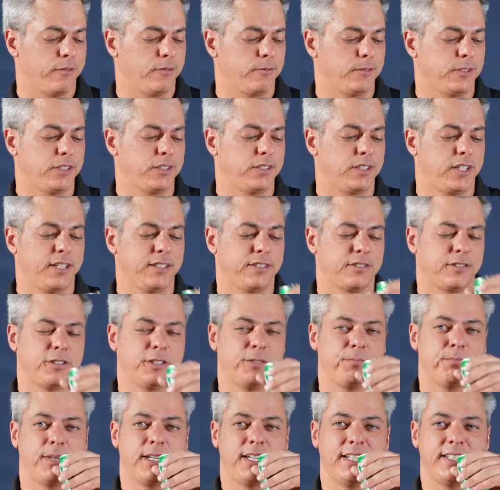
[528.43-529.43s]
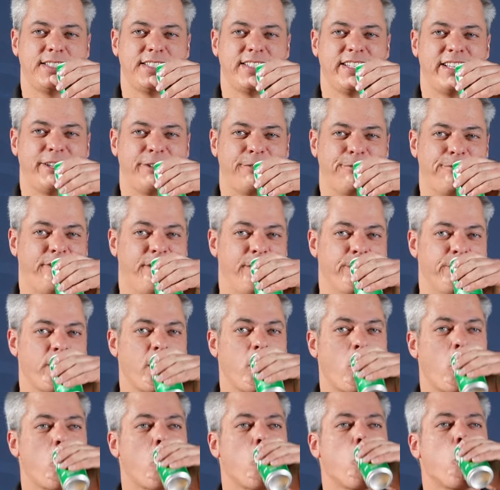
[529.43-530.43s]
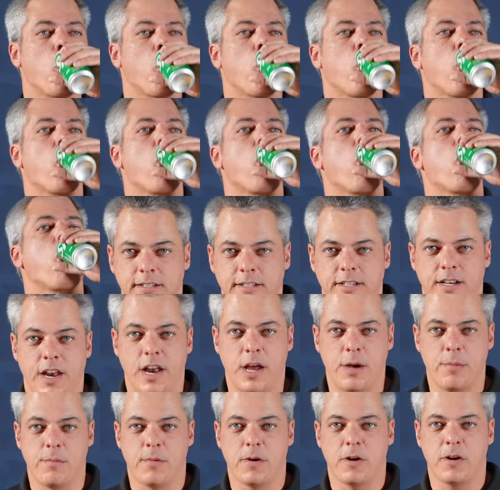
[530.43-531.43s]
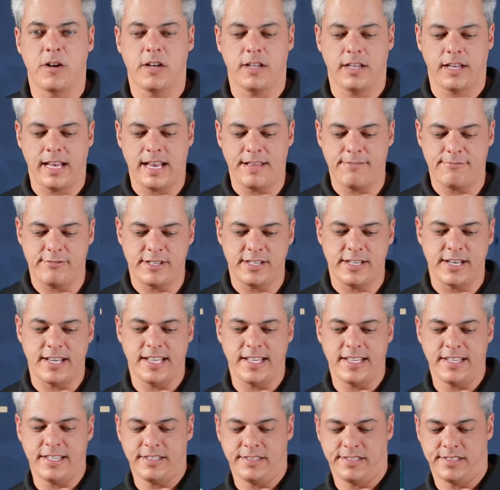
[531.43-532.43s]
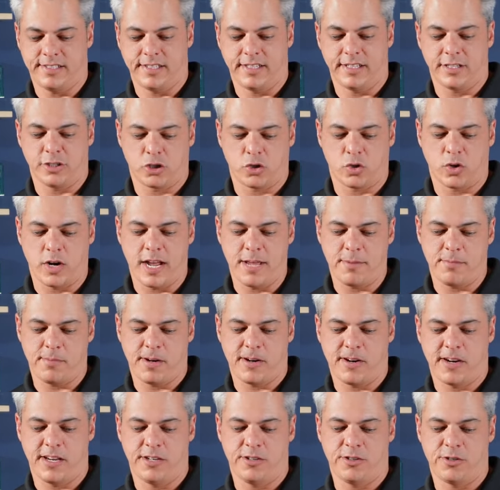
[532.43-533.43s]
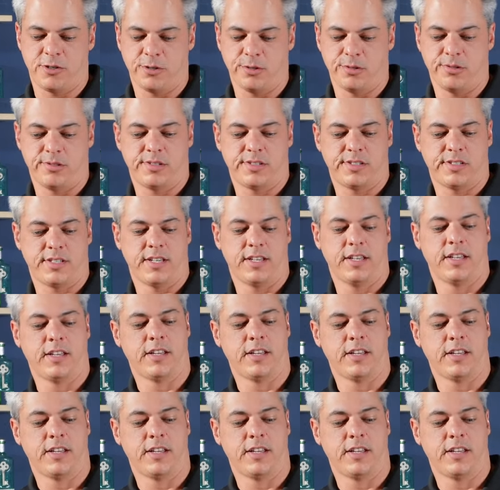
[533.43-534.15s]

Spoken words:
It tastes good by itself. Number 11 is cranberry juice.